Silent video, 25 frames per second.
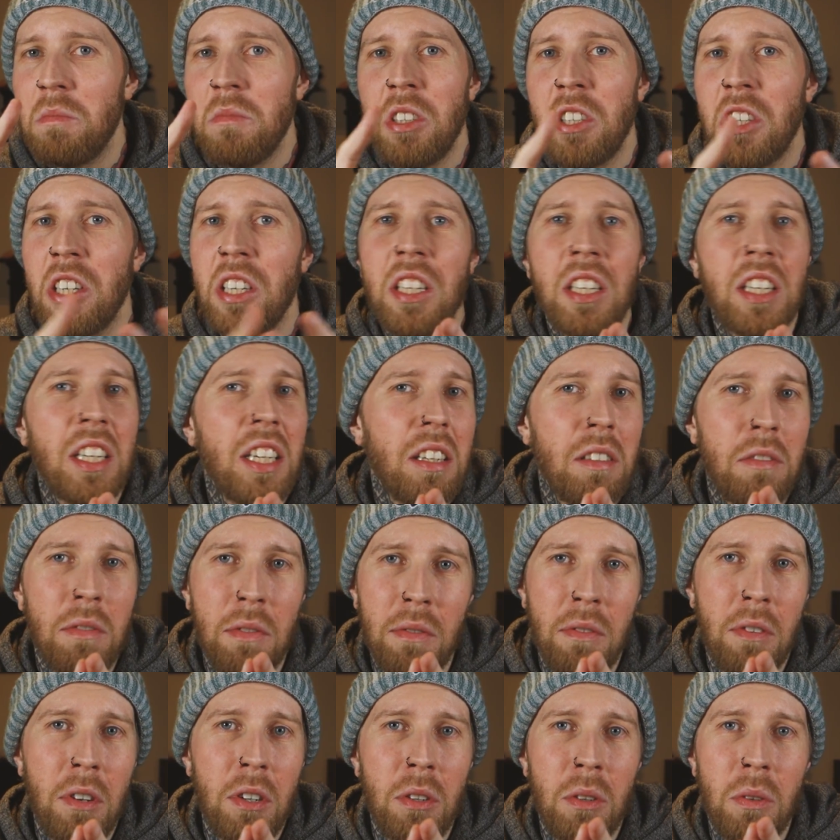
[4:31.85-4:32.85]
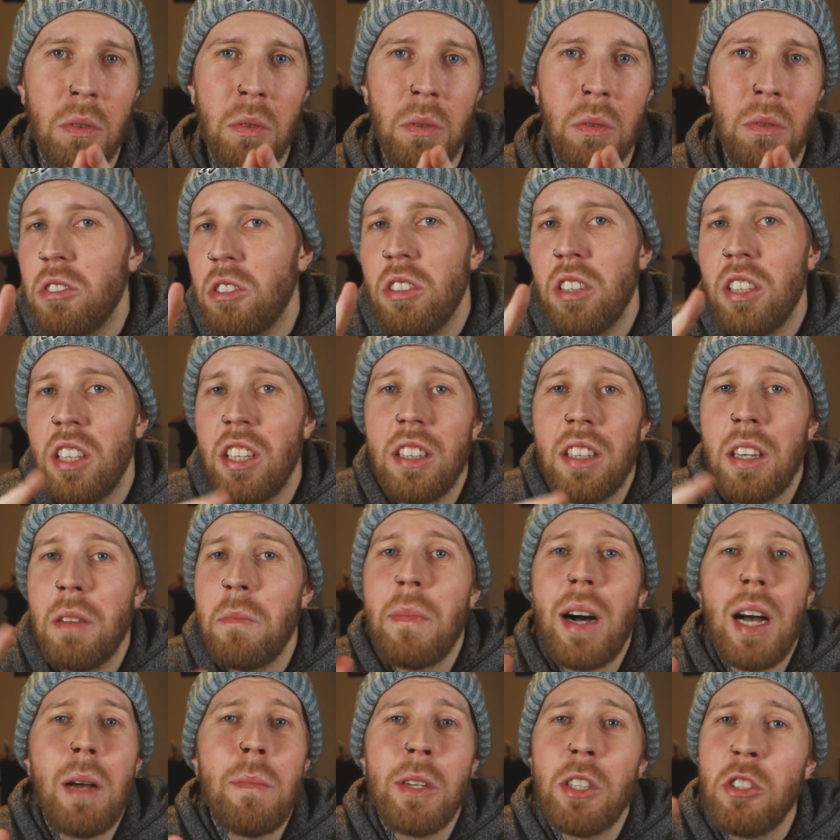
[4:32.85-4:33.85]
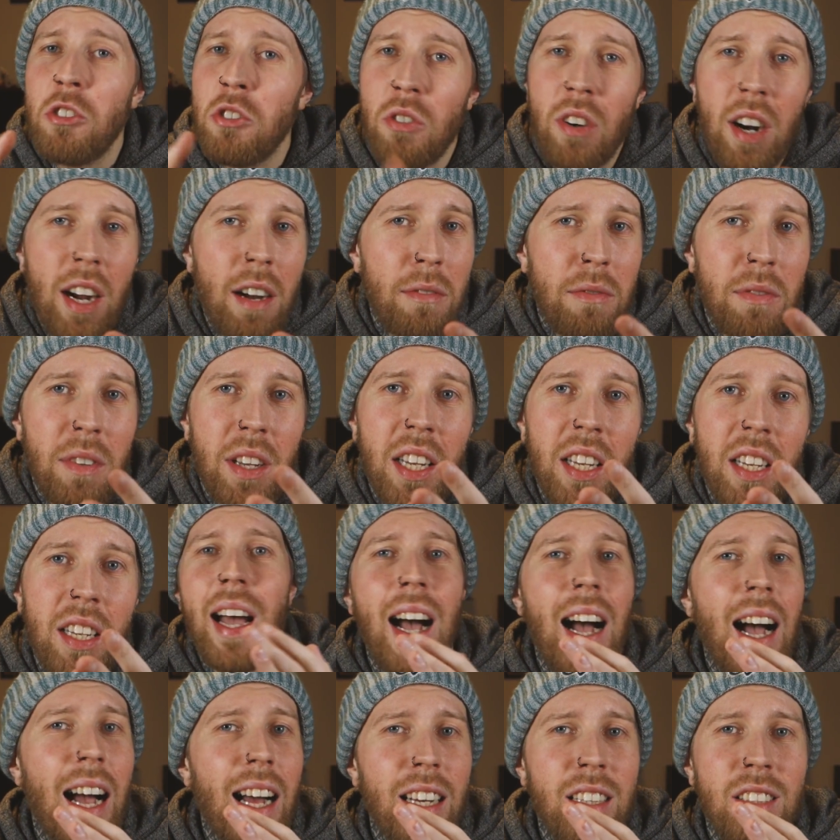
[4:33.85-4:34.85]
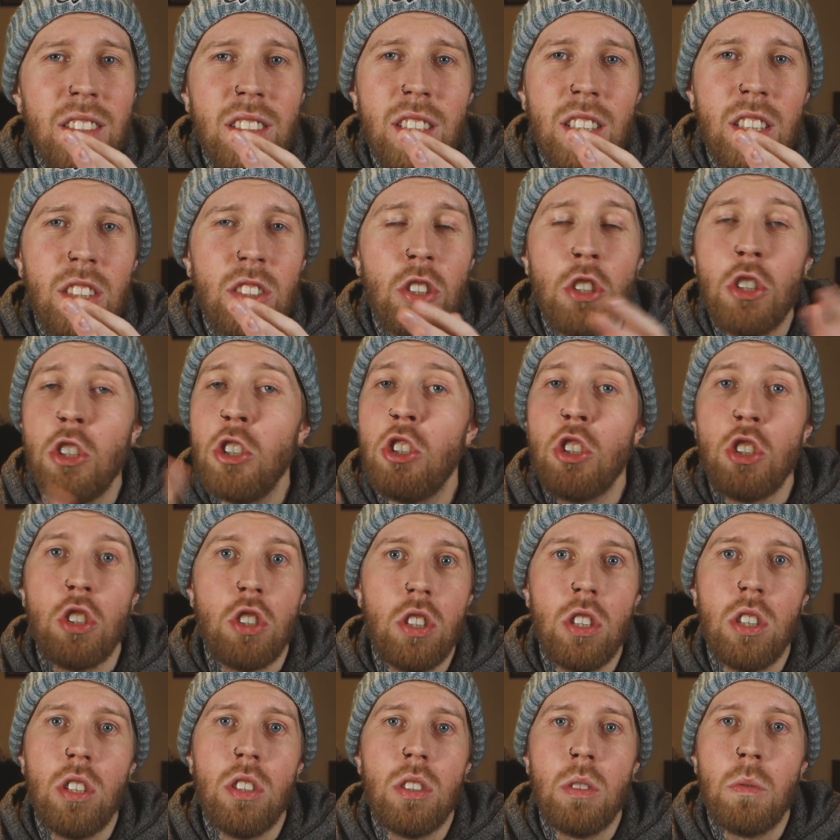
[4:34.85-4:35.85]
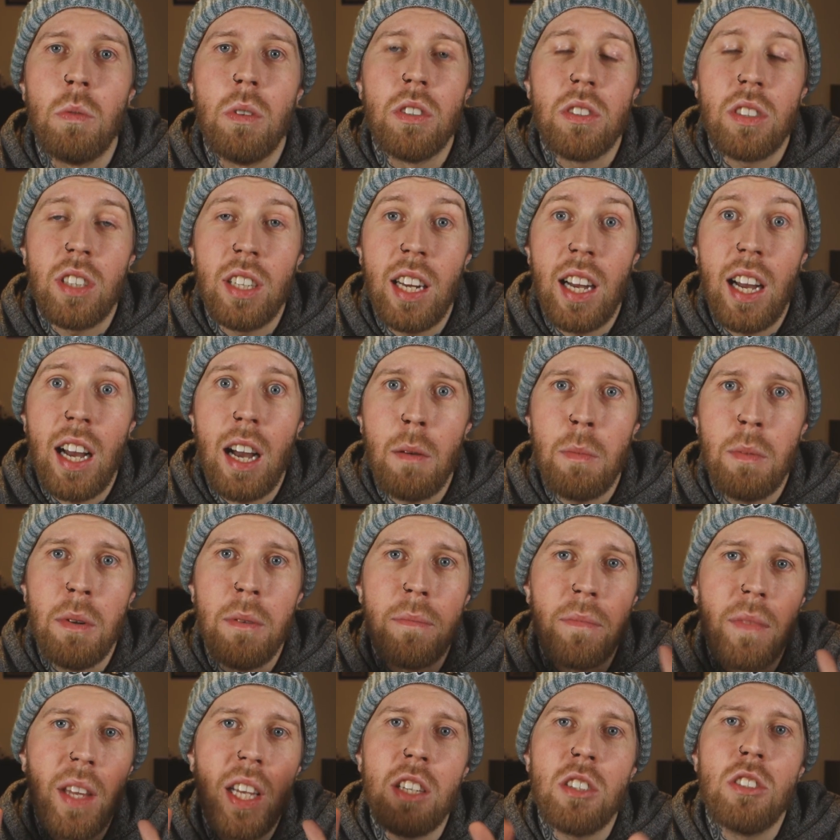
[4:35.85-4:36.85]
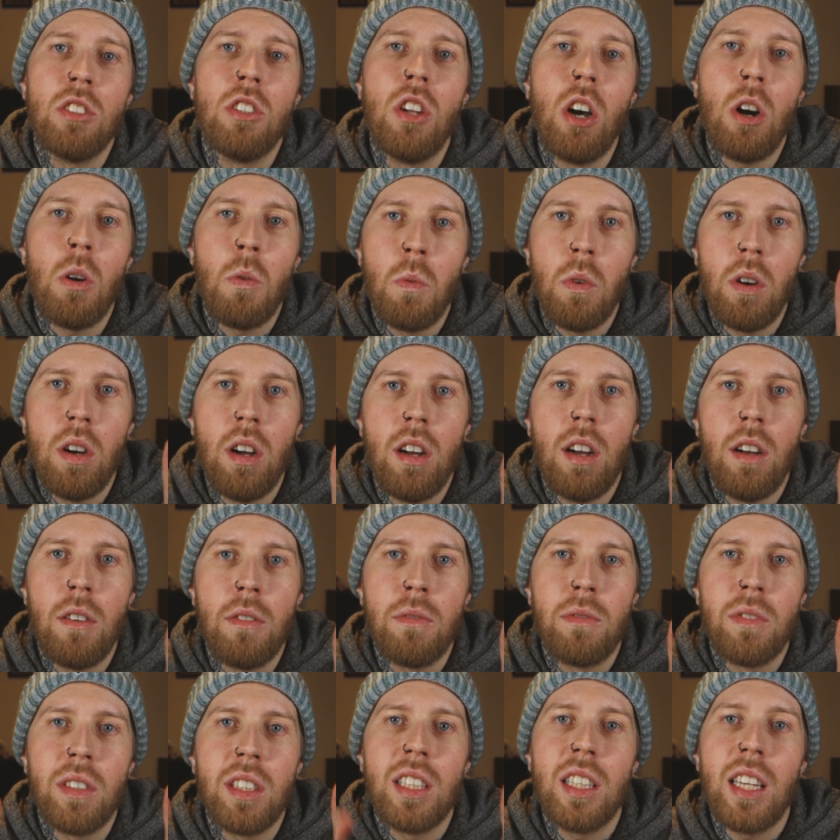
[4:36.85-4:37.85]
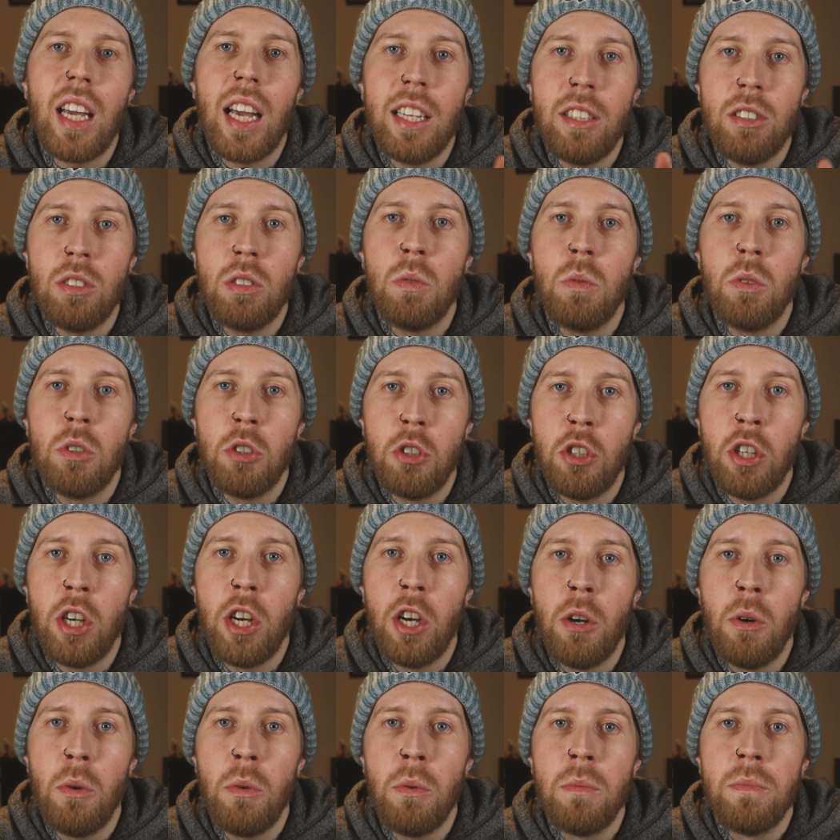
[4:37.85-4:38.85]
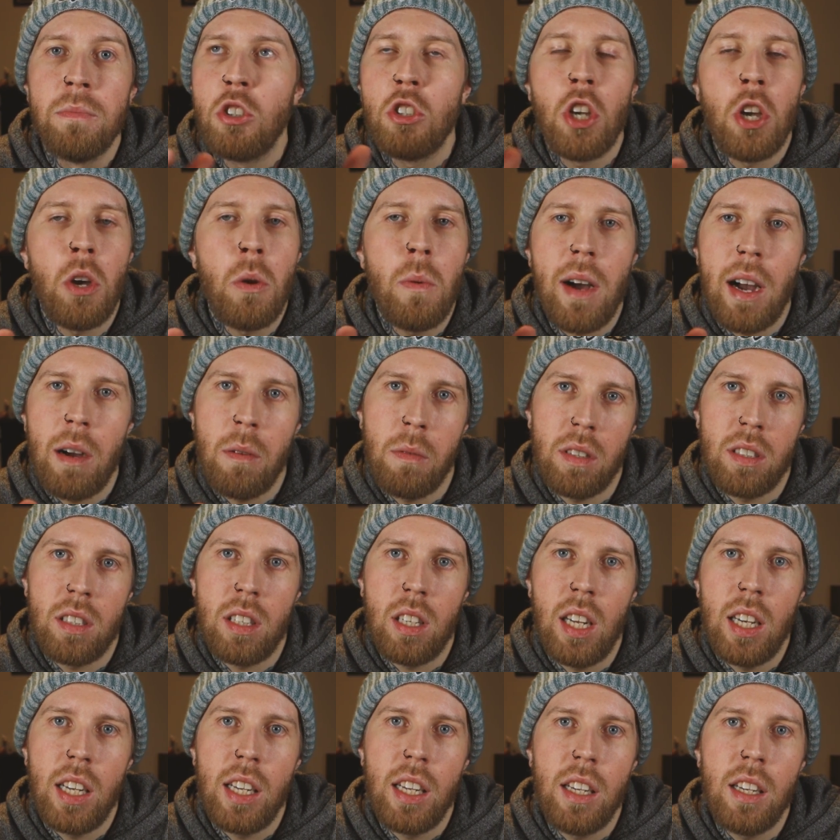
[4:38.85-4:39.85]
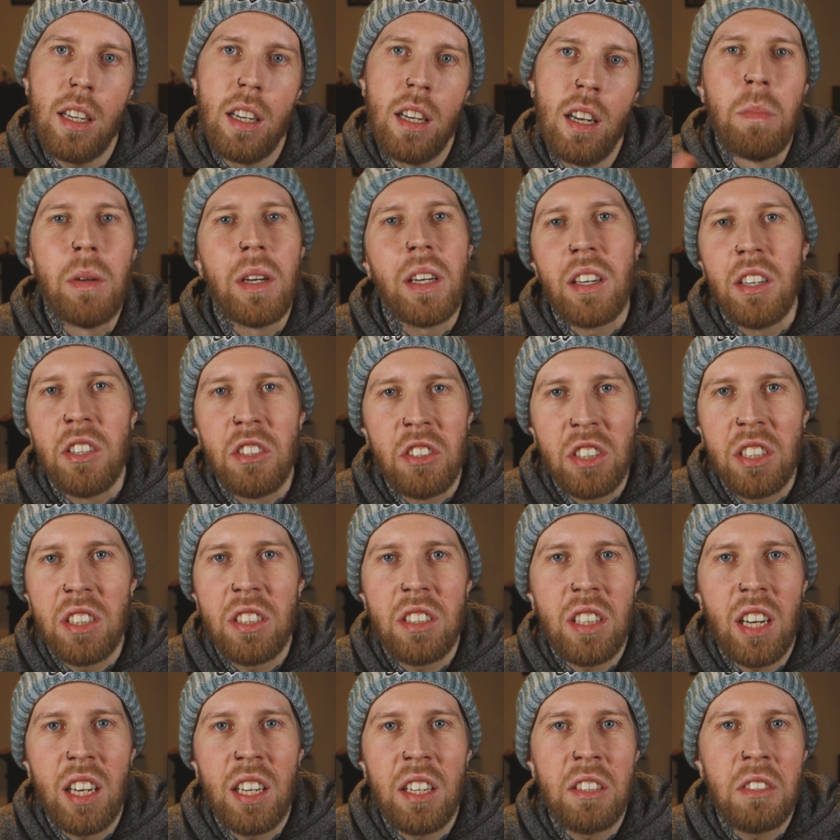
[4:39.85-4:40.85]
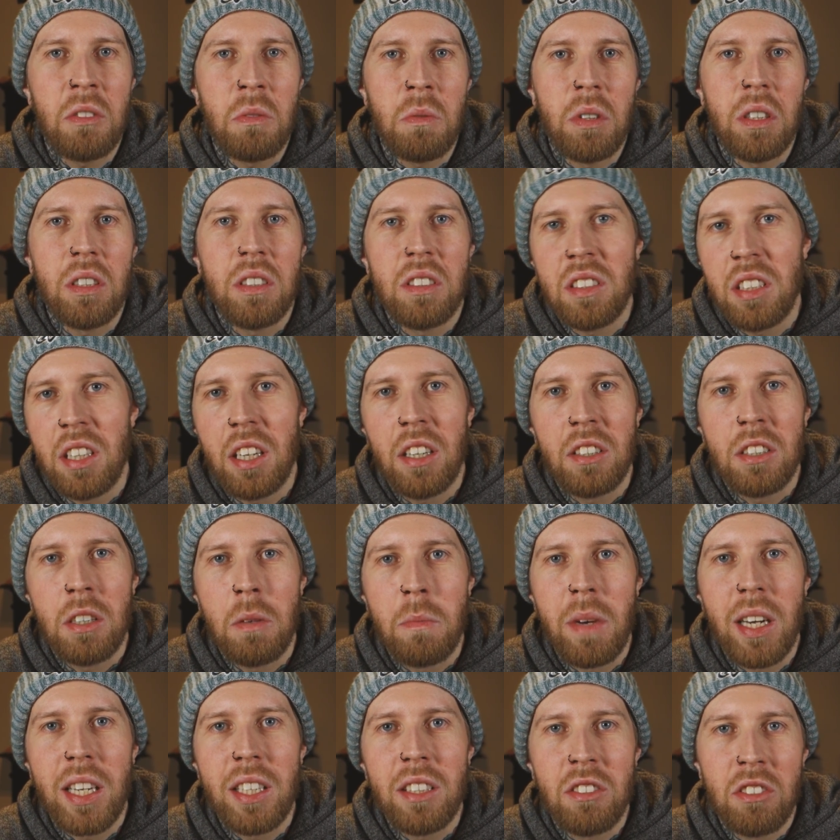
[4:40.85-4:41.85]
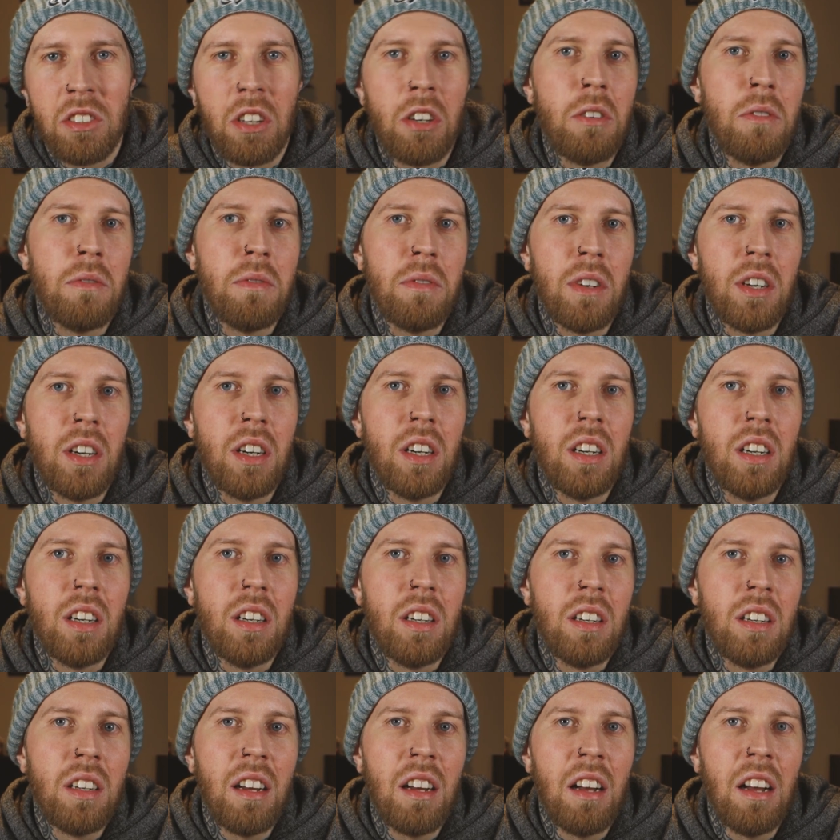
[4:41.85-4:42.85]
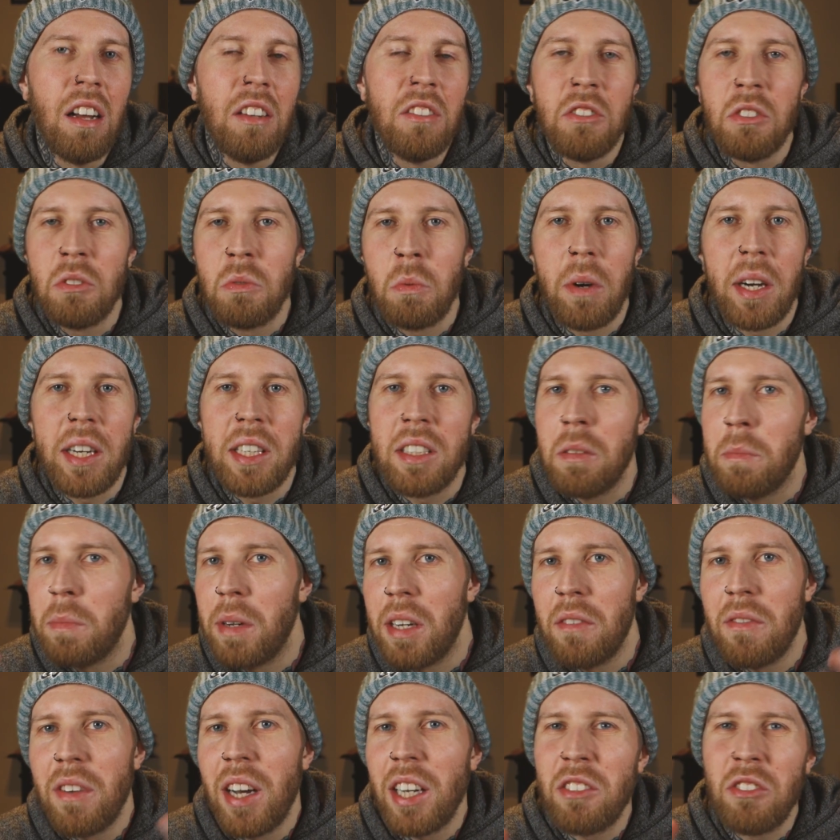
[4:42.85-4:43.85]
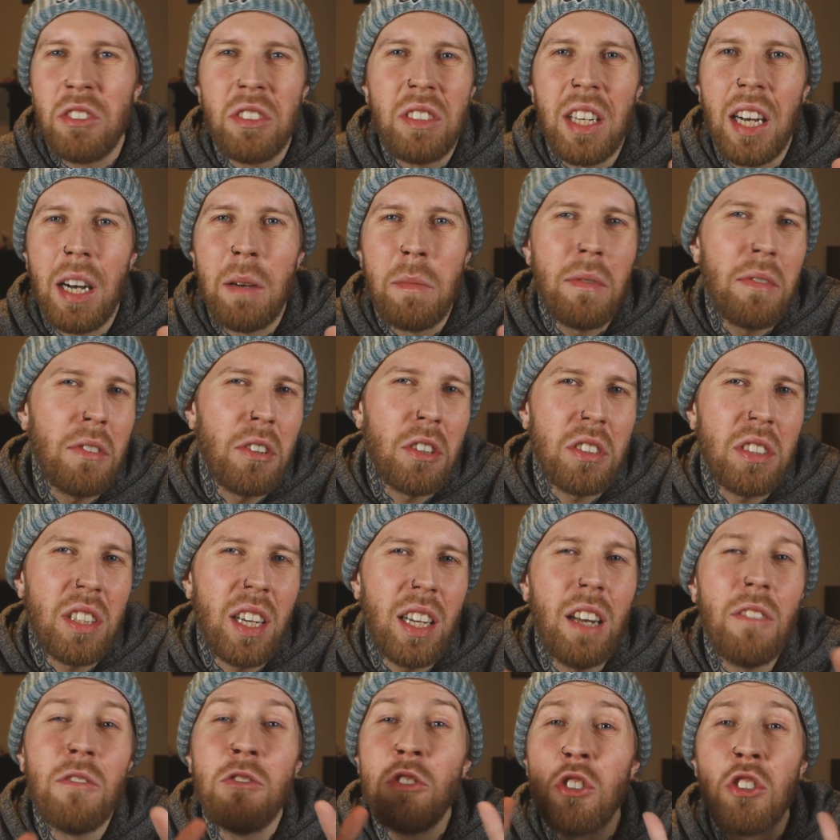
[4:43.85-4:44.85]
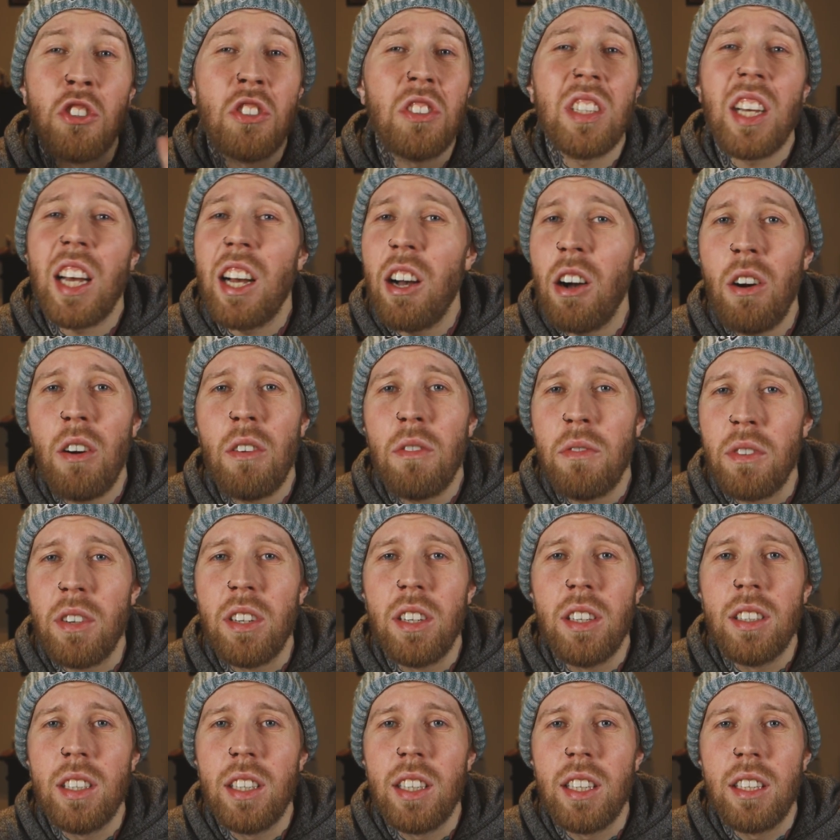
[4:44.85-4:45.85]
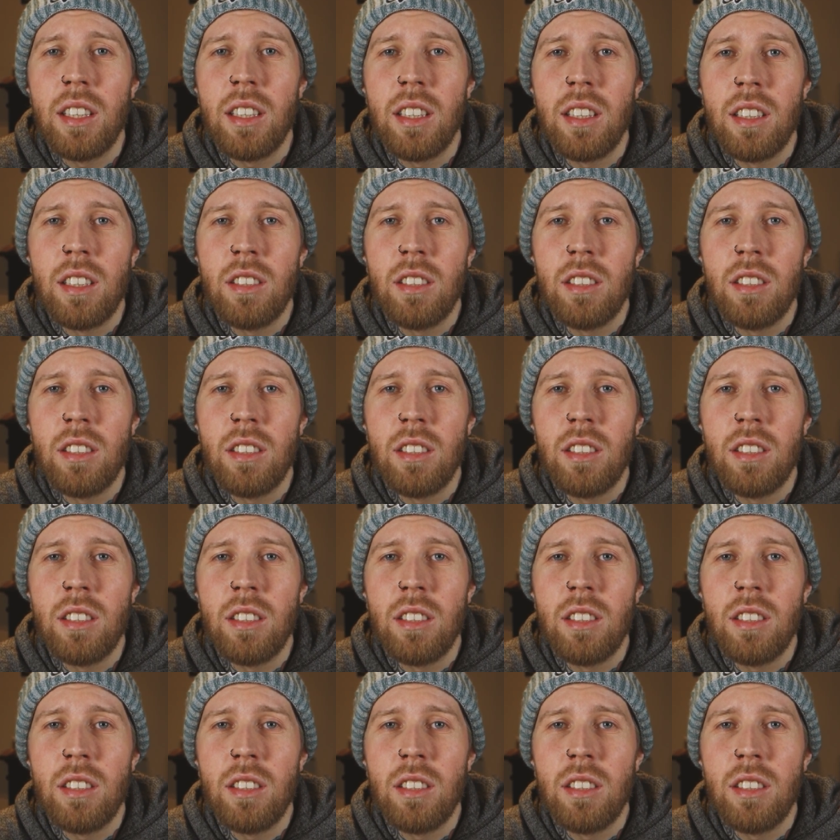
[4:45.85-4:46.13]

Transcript: You're going to need food. So there might be traffic, accidents. You just don't know what's going to happen. It's not worth getting to a show 2 hours late because you decided you want to sit on your mate's sofa and just waste a bit of extra time before setting off. Just set off early.